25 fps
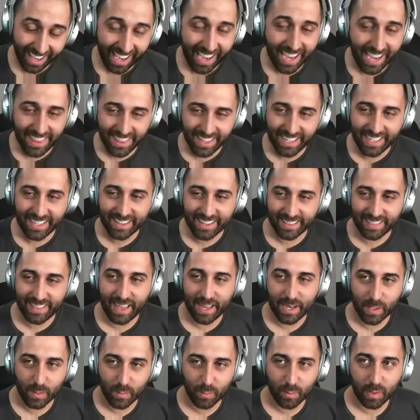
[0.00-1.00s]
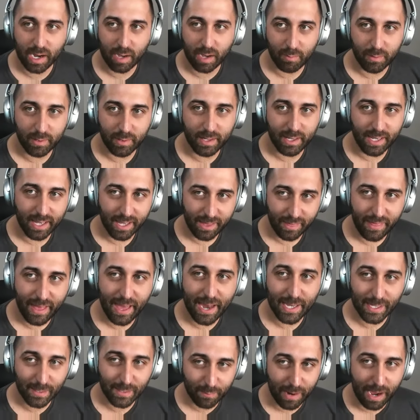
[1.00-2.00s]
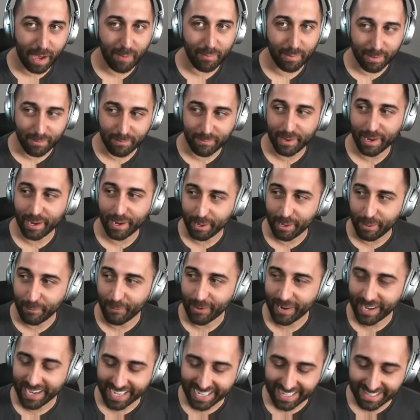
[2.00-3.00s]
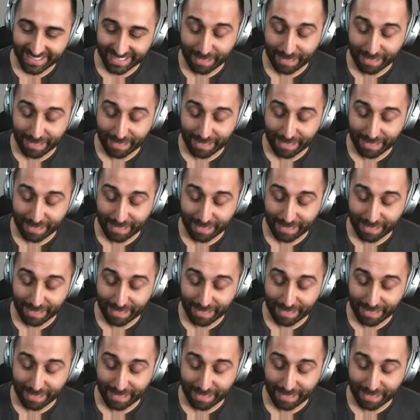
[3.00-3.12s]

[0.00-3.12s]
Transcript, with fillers: I think that is probably very wise.